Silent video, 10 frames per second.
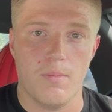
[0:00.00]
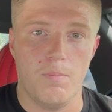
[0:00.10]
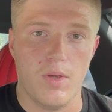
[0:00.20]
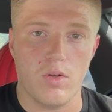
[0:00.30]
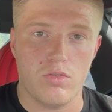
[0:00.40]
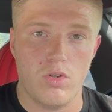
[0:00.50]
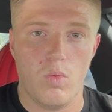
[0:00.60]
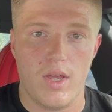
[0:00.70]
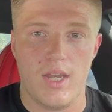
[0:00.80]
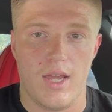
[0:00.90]
built to
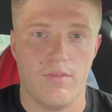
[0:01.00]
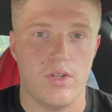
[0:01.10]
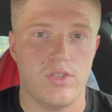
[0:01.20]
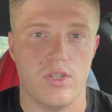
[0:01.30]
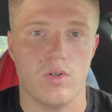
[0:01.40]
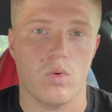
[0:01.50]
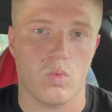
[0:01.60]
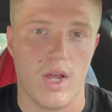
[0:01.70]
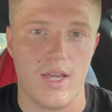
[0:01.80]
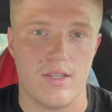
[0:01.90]
win every single
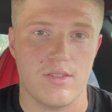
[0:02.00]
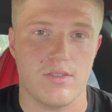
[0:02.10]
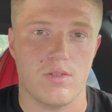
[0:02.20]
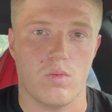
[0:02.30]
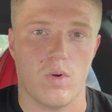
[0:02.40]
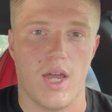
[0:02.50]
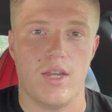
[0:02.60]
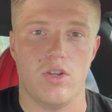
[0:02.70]
race, right?